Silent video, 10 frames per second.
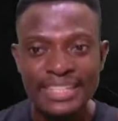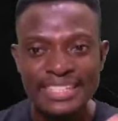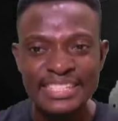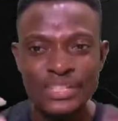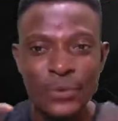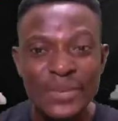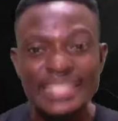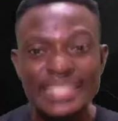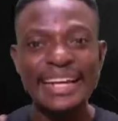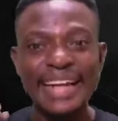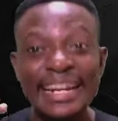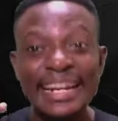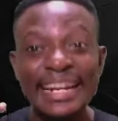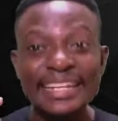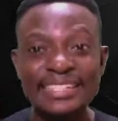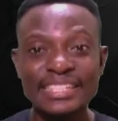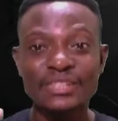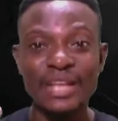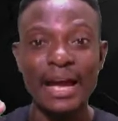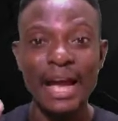This is the reason they can't listen
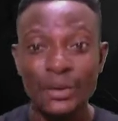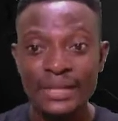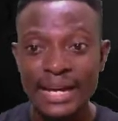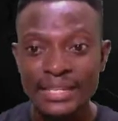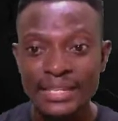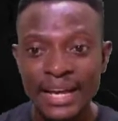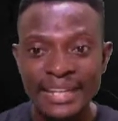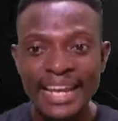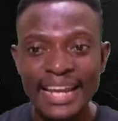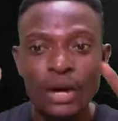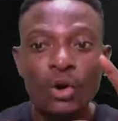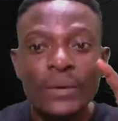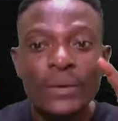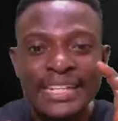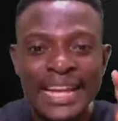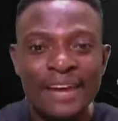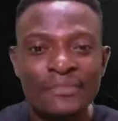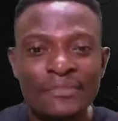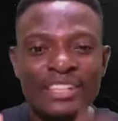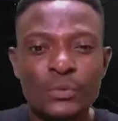to their elders. They are going
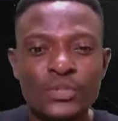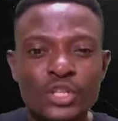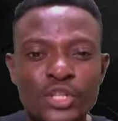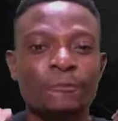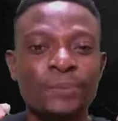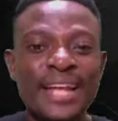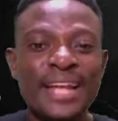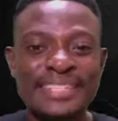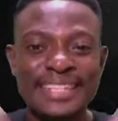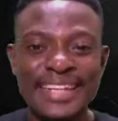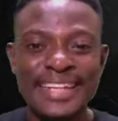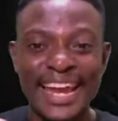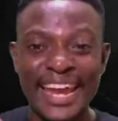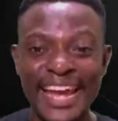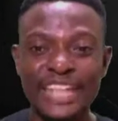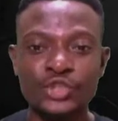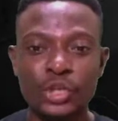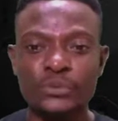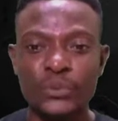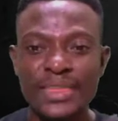deaf as a result of blasting their
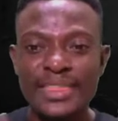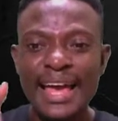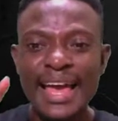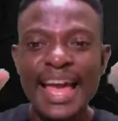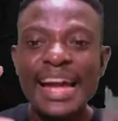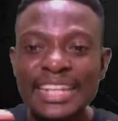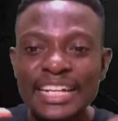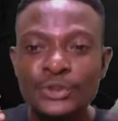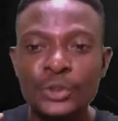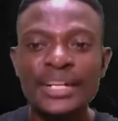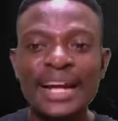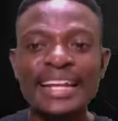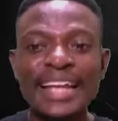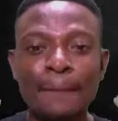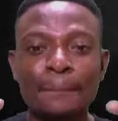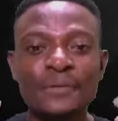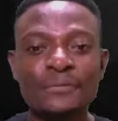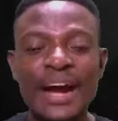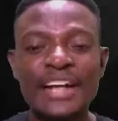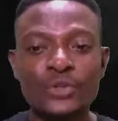eardrums with electronically
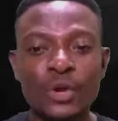amplified